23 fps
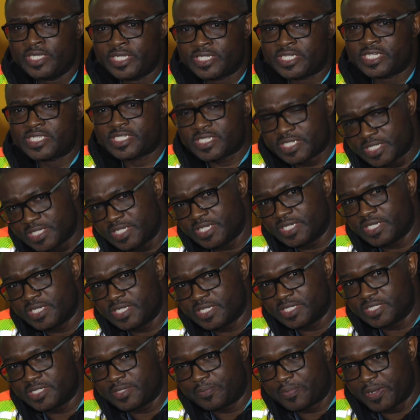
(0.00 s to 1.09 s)
it is
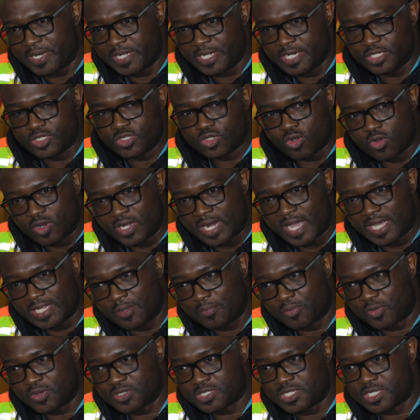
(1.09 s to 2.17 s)
dependent on
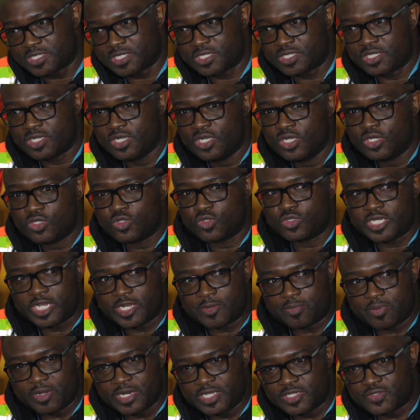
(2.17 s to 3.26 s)
other processes to
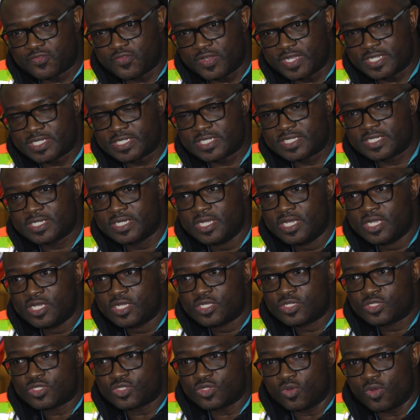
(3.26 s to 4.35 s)
take place first.
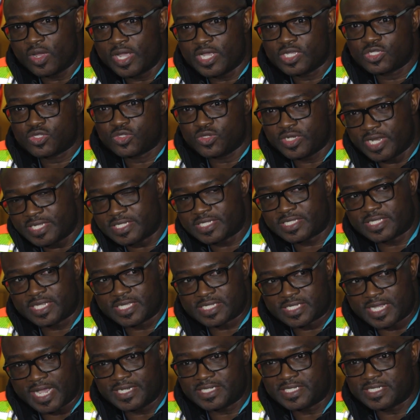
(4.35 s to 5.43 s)
So as soon as
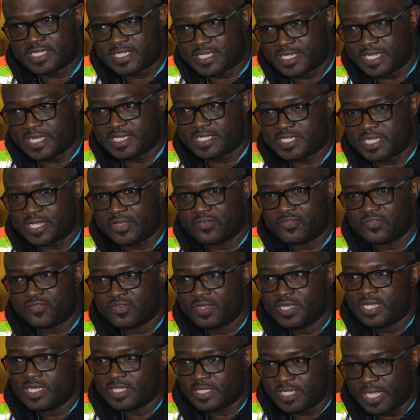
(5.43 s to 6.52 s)
the site is cleared safe,
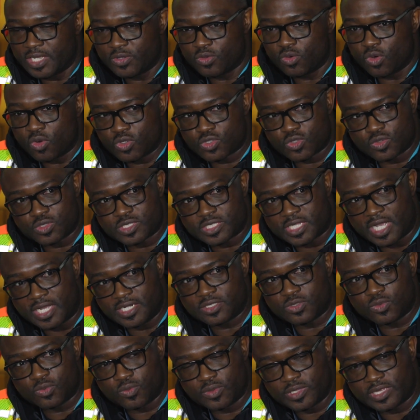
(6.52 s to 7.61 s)
then we'll also
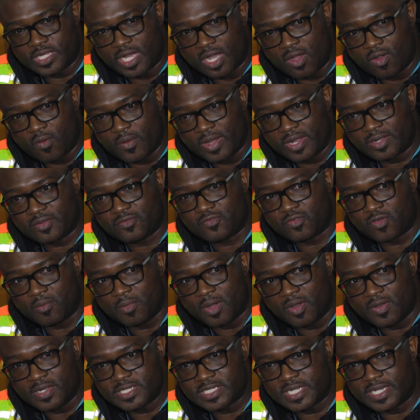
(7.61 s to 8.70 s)
start with our work
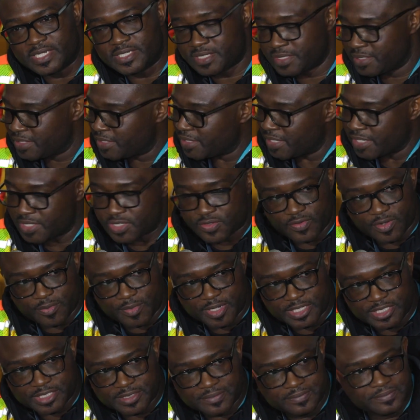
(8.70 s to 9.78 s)
from our side. Thanks very much.